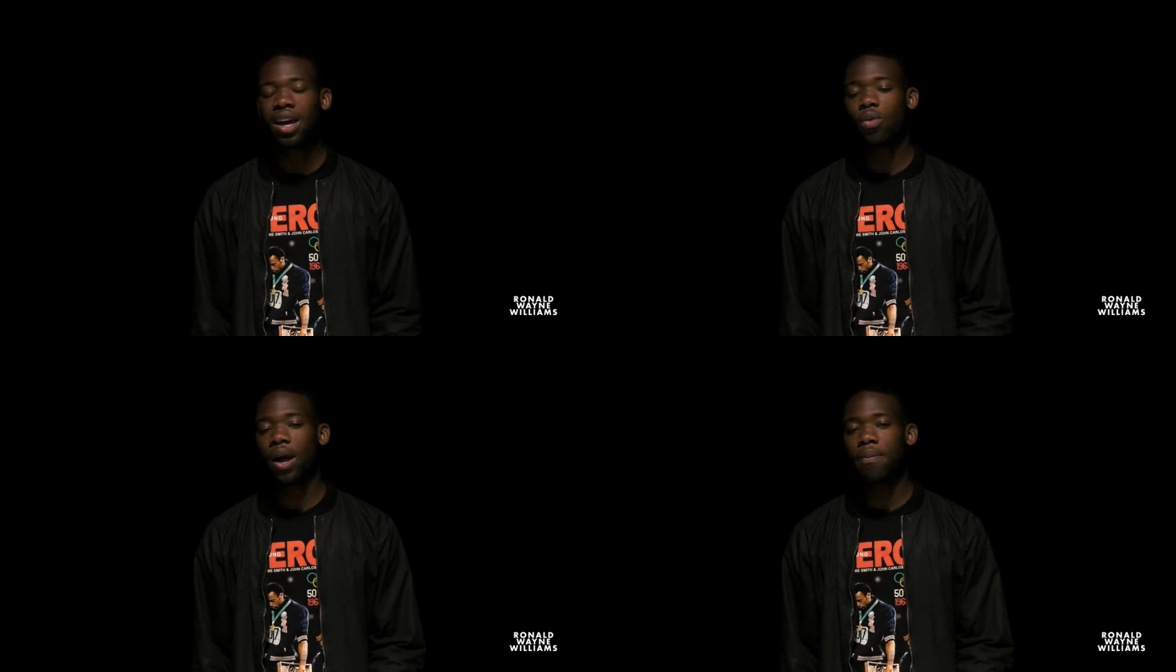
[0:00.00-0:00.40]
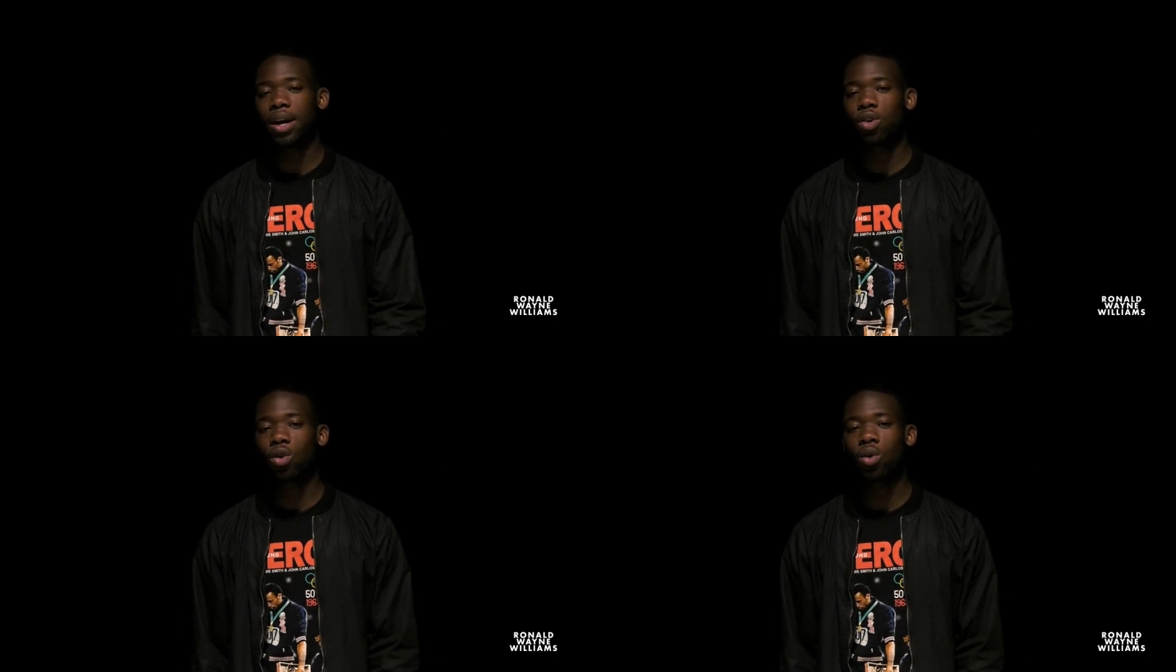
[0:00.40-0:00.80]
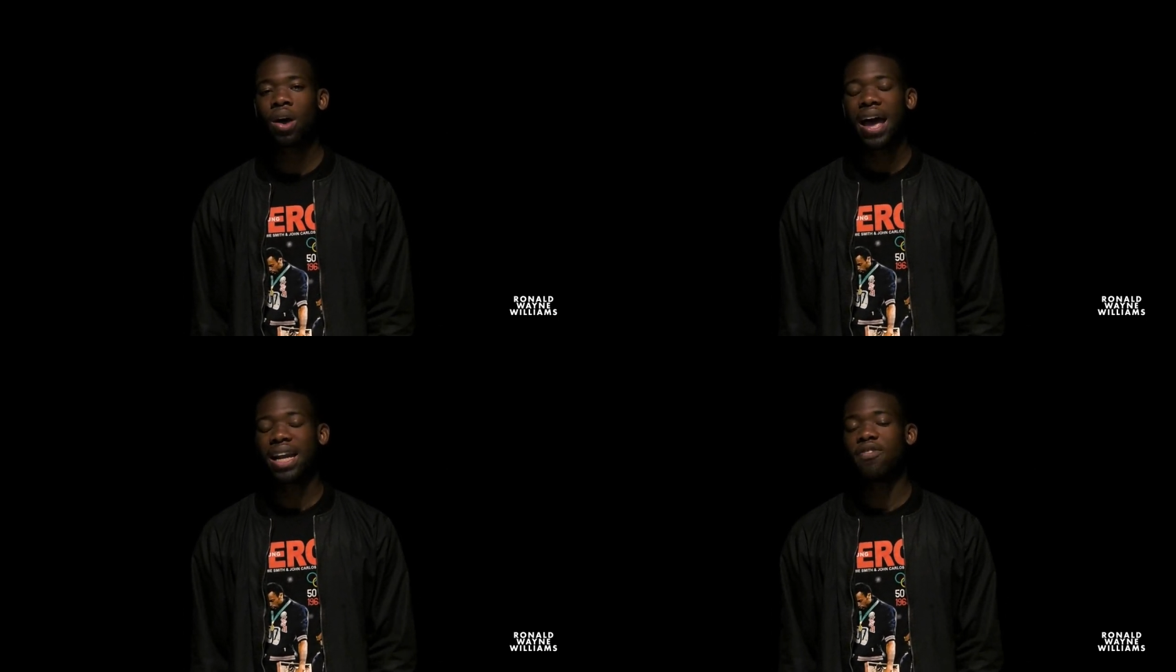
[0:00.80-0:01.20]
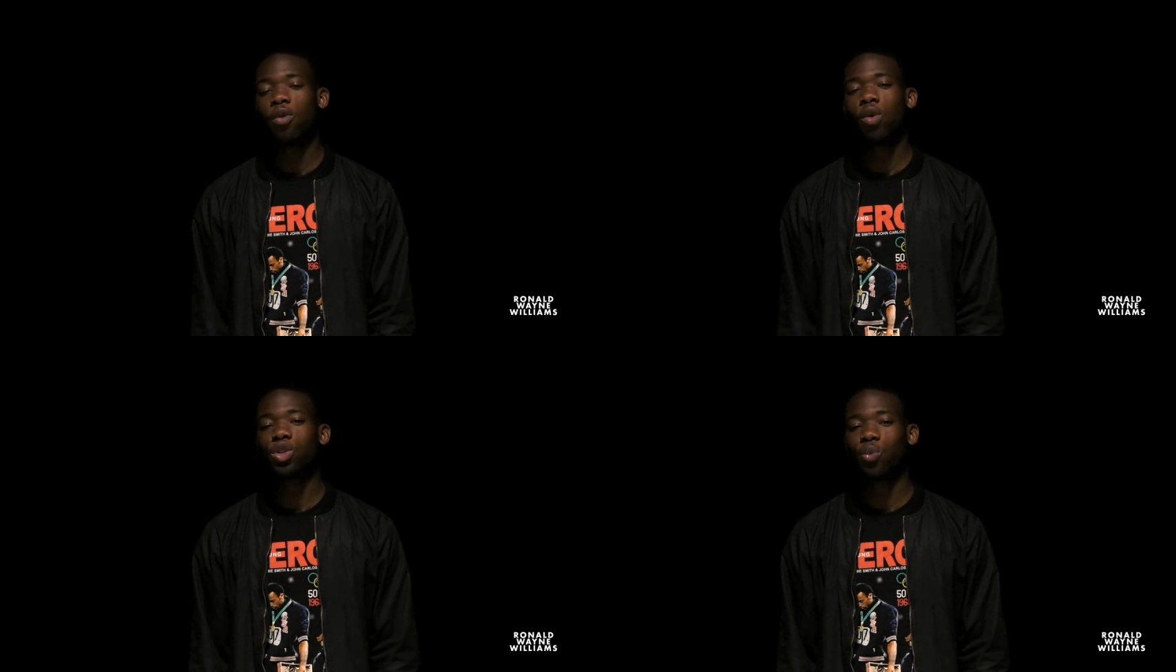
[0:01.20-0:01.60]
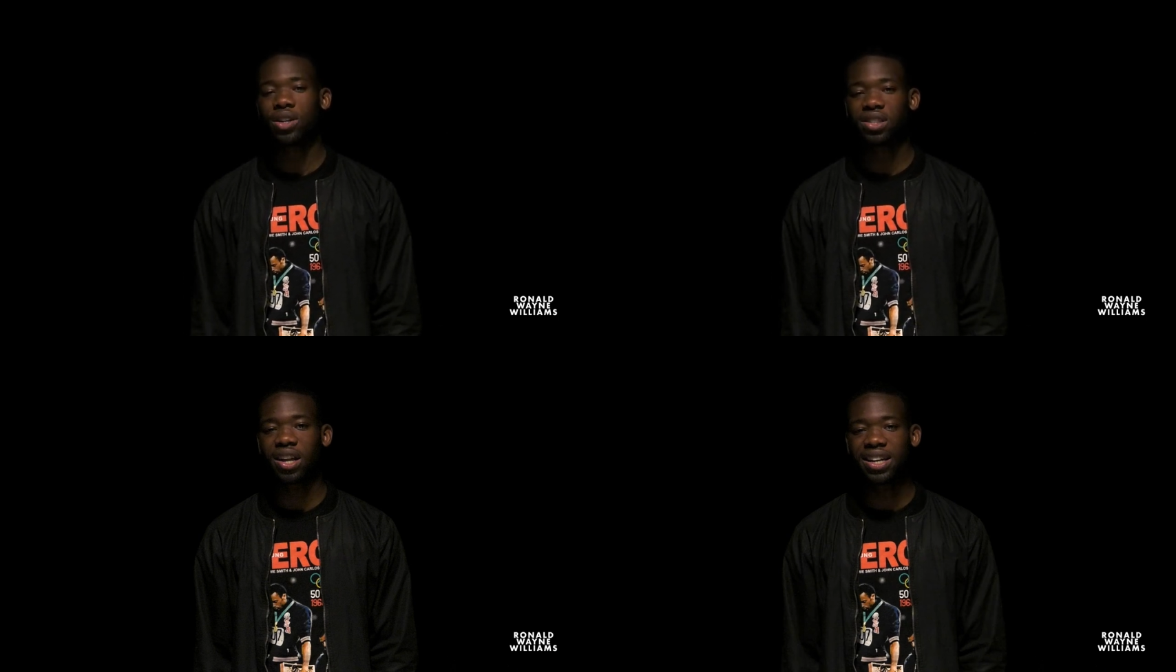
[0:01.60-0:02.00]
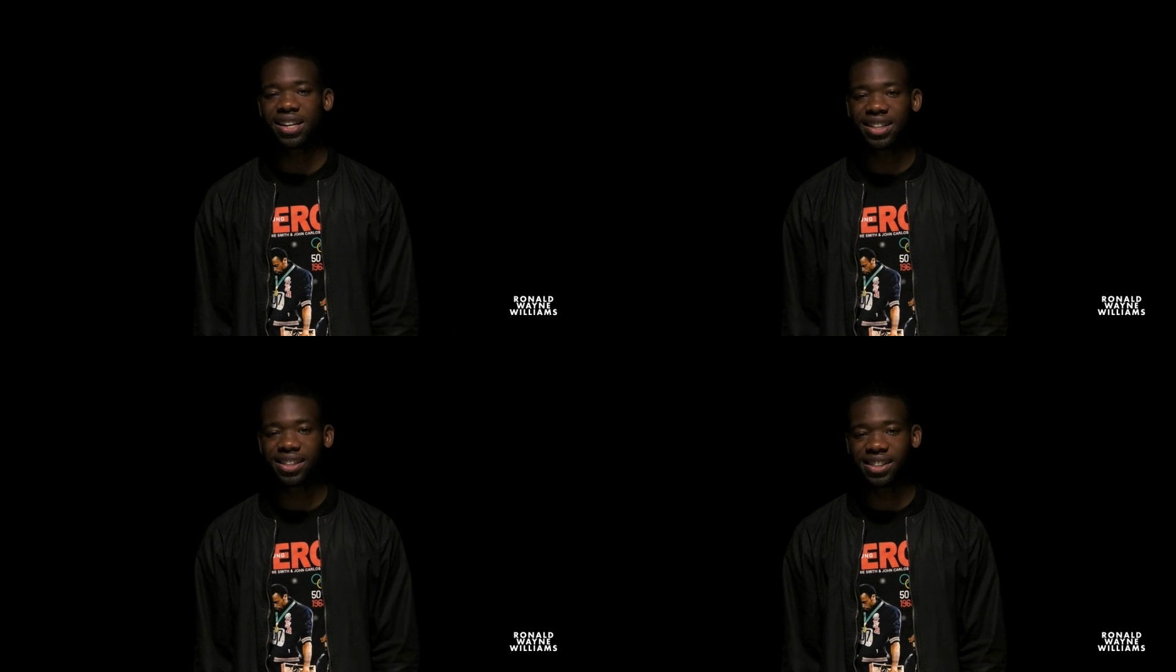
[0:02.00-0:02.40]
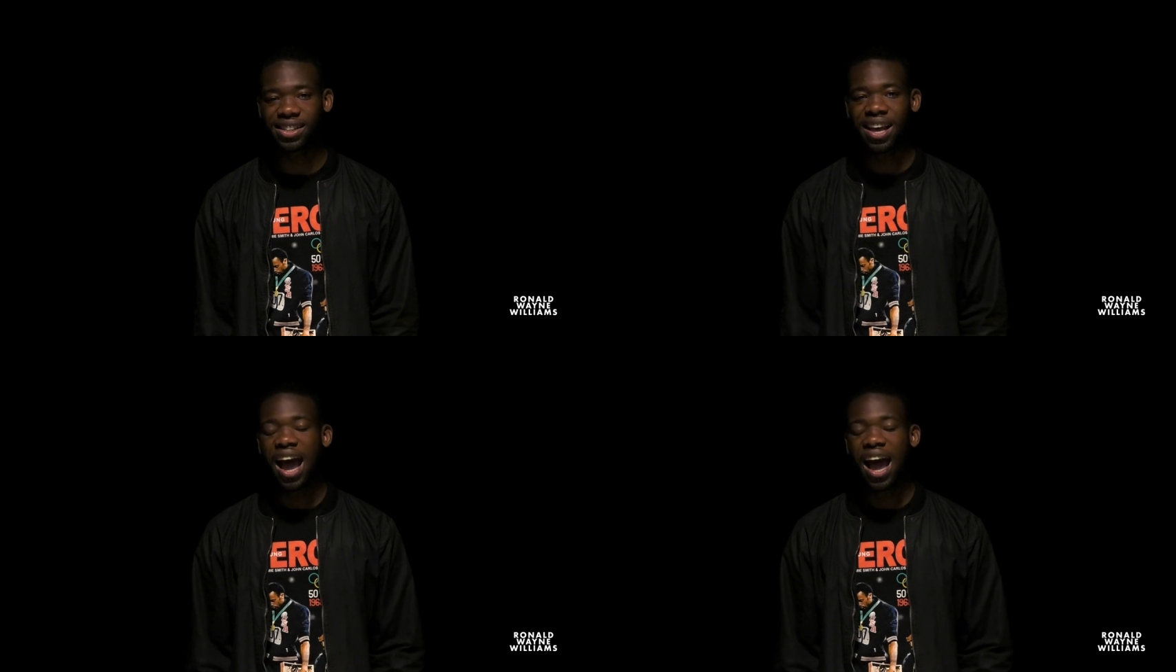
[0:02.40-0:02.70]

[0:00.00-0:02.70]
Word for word: great medical, and even worse work study conditions,